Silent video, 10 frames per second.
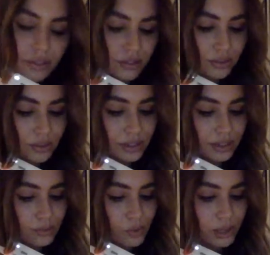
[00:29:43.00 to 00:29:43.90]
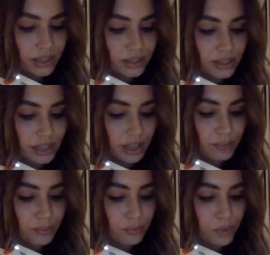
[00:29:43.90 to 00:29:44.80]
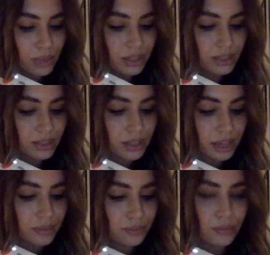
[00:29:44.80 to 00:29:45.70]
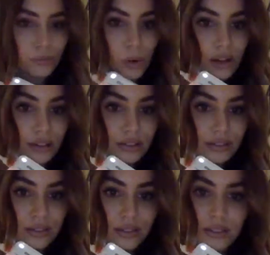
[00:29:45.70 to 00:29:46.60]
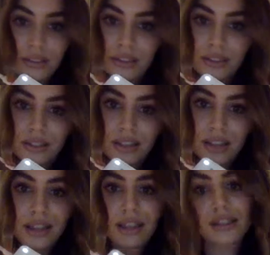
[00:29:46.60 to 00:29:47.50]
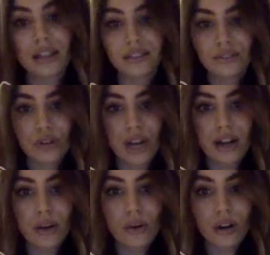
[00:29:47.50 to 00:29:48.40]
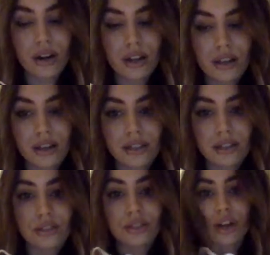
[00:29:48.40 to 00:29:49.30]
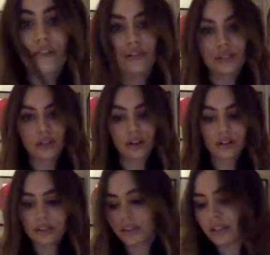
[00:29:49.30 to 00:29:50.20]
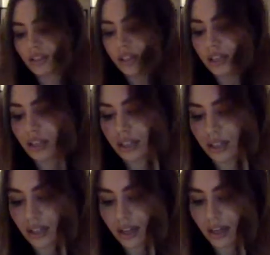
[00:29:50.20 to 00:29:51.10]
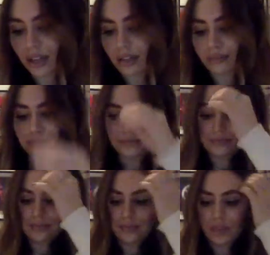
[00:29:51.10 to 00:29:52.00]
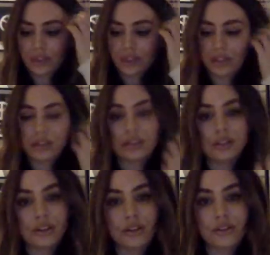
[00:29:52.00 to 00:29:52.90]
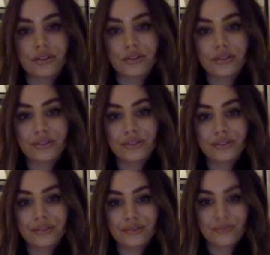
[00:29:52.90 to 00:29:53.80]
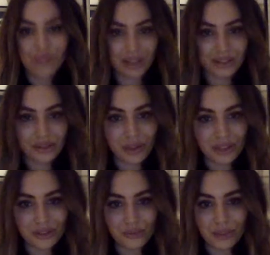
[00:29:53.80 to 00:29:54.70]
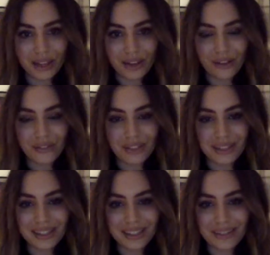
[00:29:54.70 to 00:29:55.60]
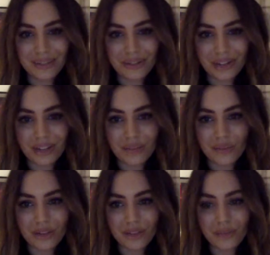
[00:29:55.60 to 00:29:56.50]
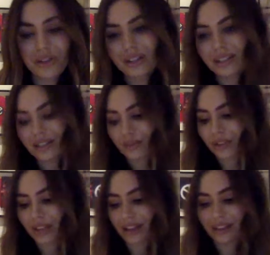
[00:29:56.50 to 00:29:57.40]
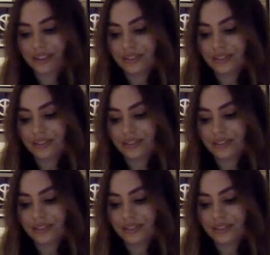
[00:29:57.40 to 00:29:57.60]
So it's like one, skip, one, skip, one. And that's a nice triad chord. I think it's a good start for every song. Um, there's jazzier ways you could play it, obviously, when you're getting more experienced, but like